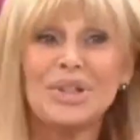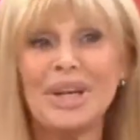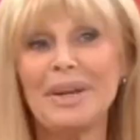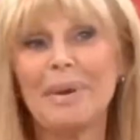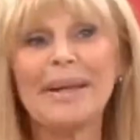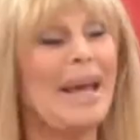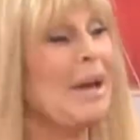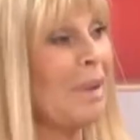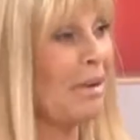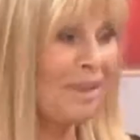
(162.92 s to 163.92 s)
she
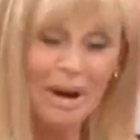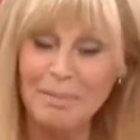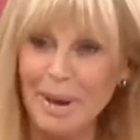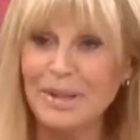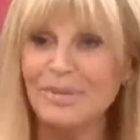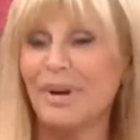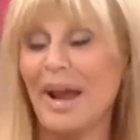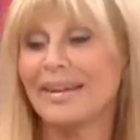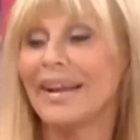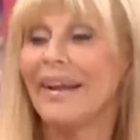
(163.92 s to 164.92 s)
became my very best friend.